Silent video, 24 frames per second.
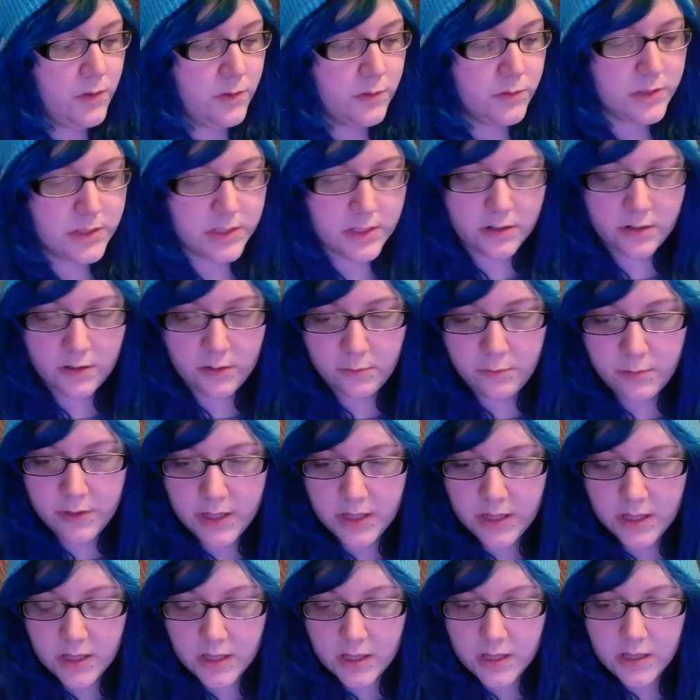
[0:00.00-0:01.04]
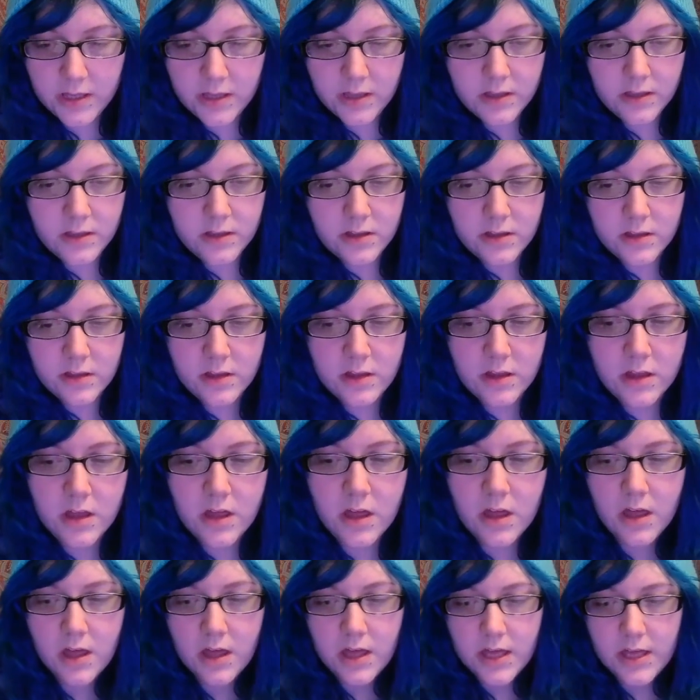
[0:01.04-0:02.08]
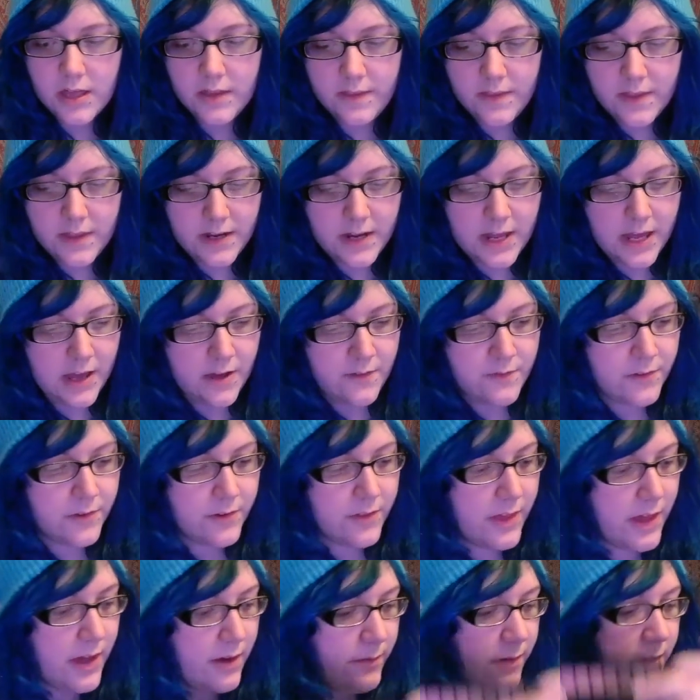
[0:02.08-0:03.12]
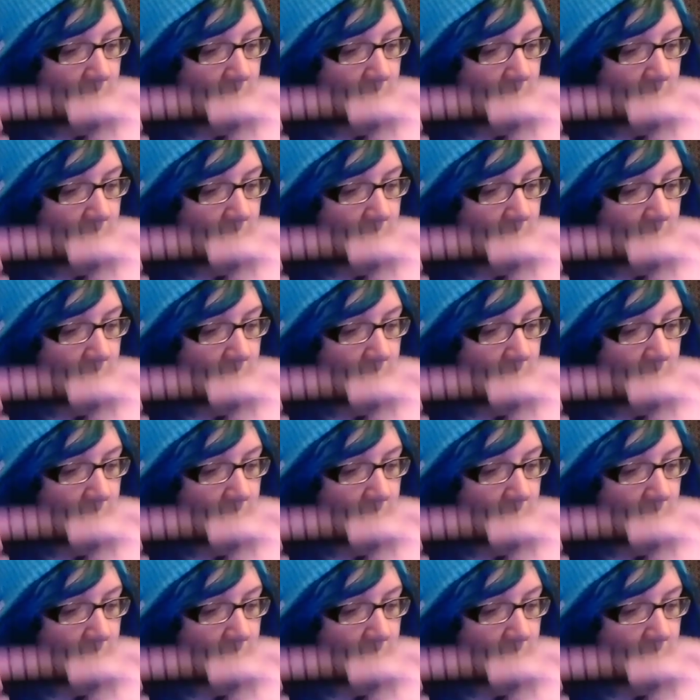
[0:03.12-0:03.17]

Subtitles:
those out of the way. And then after that we